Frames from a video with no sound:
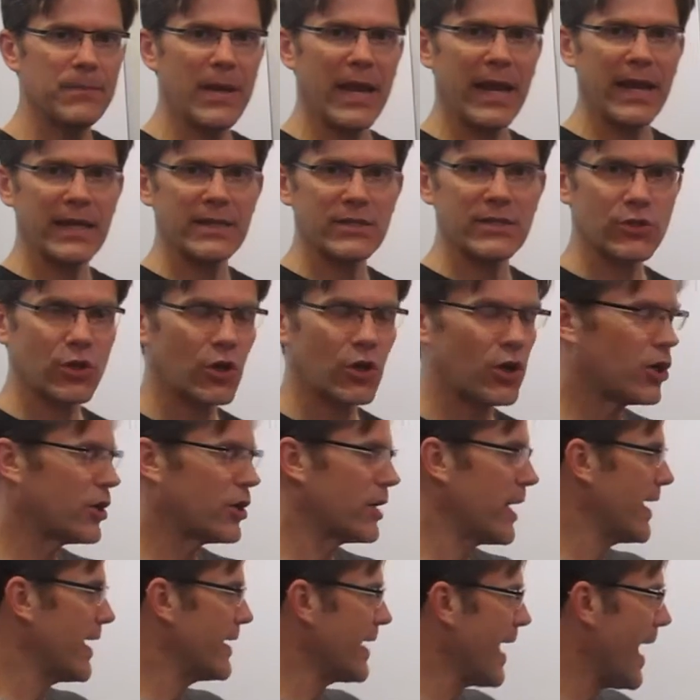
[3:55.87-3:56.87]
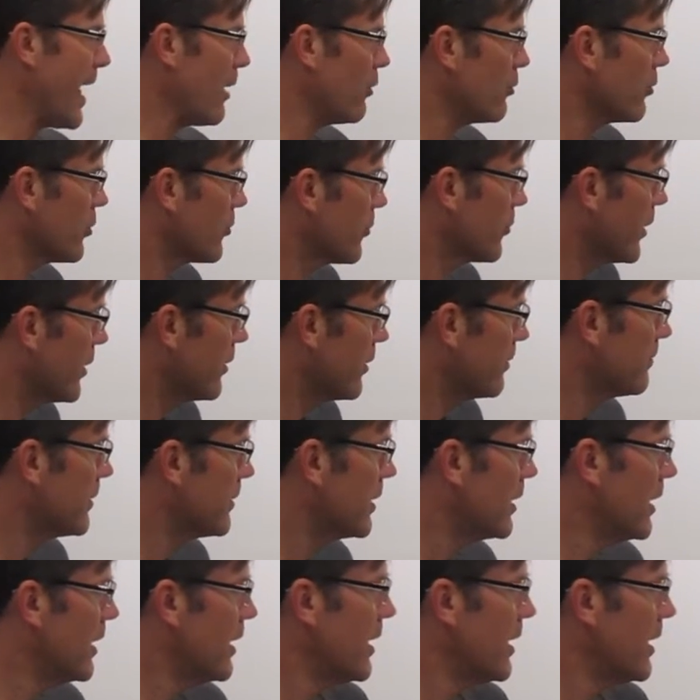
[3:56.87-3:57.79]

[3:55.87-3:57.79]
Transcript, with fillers: based on an algorithm.